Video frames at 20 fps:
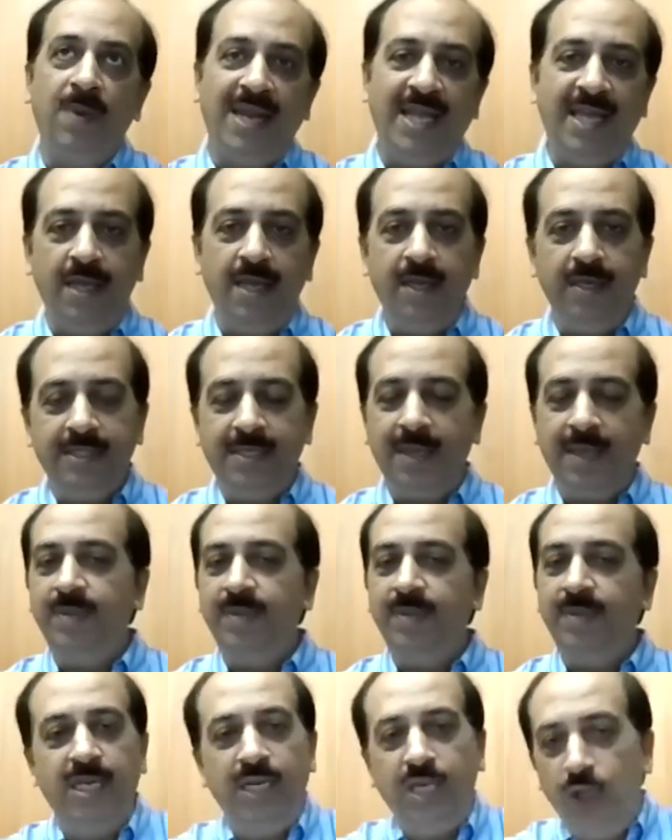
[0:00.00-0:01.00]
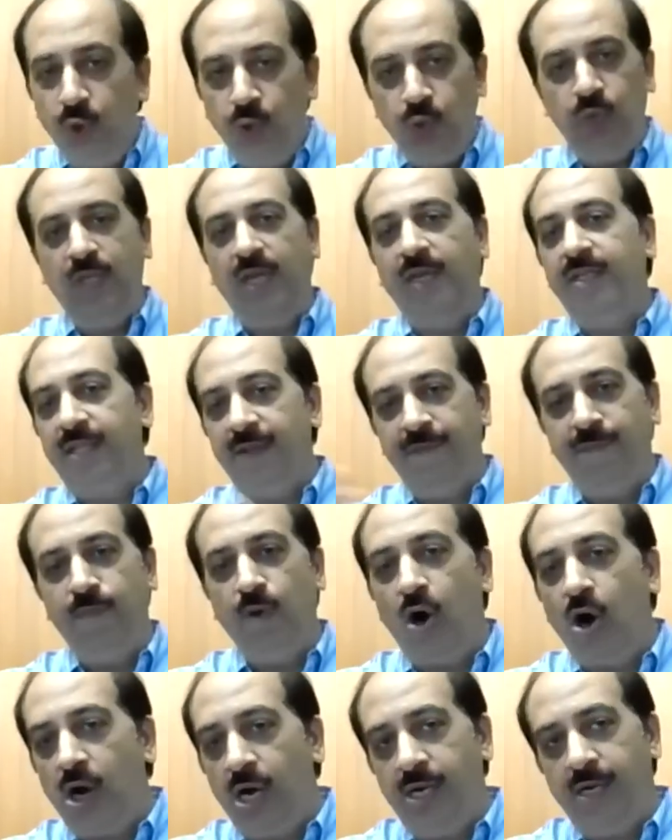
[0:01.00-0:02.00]
play something new that they've
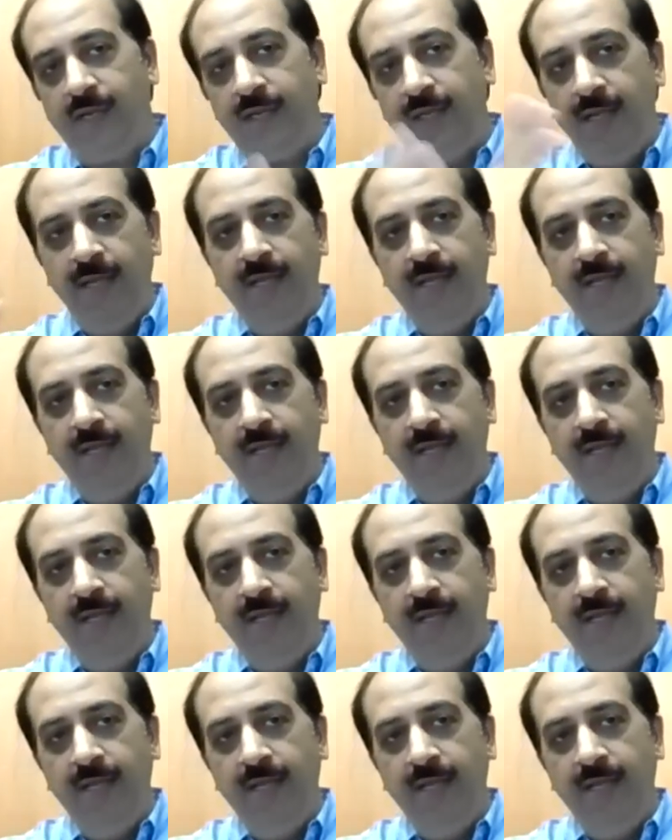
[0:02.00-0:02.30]
bought.